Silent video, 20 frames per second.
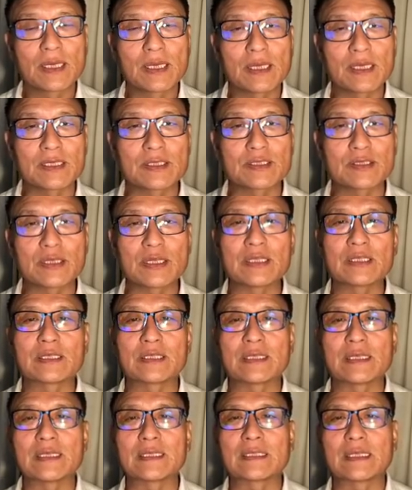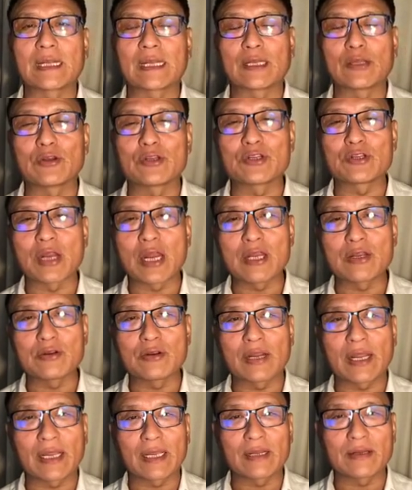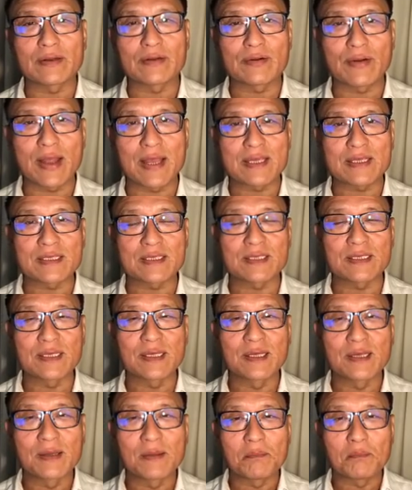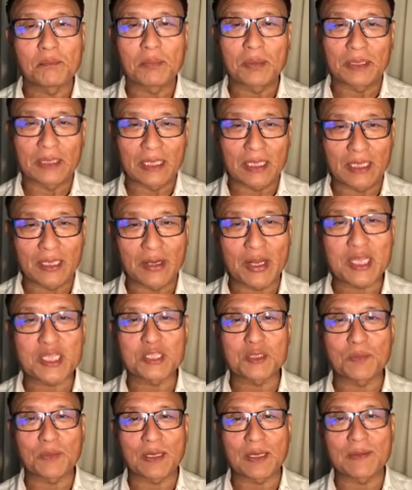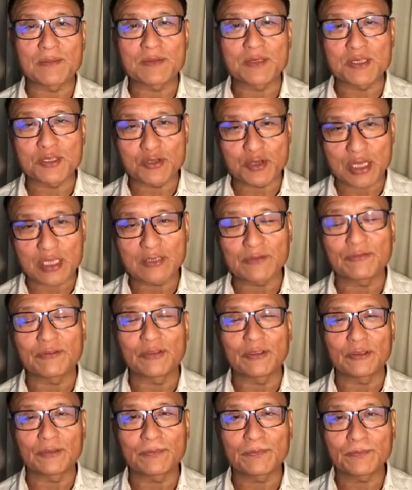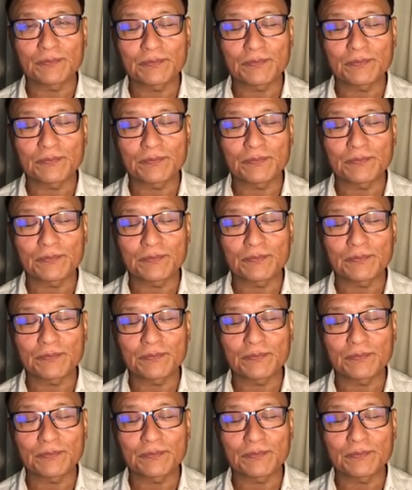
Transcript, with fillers: It's, it's, it's like you're trying to like at rest, but the rest becomes stressful.